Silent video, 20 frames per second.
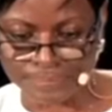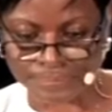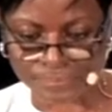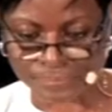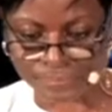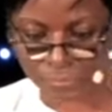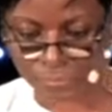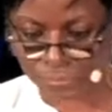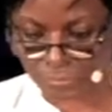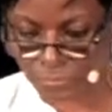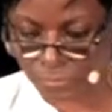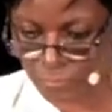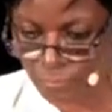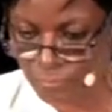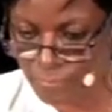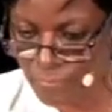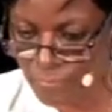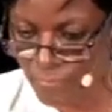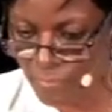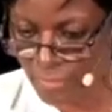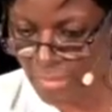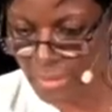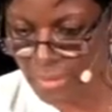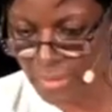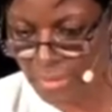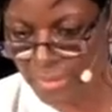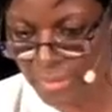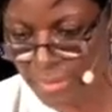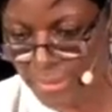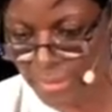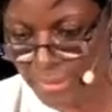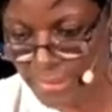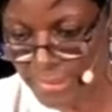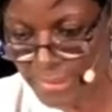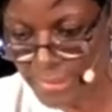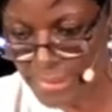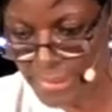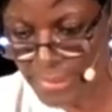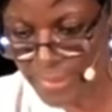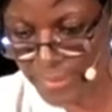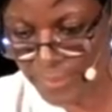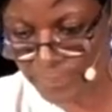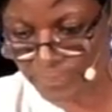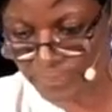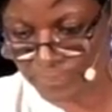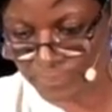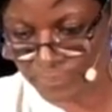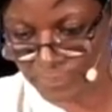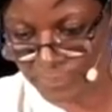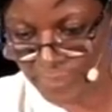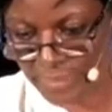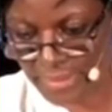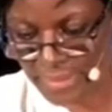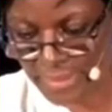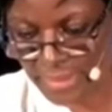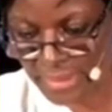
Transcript: Nothing is said.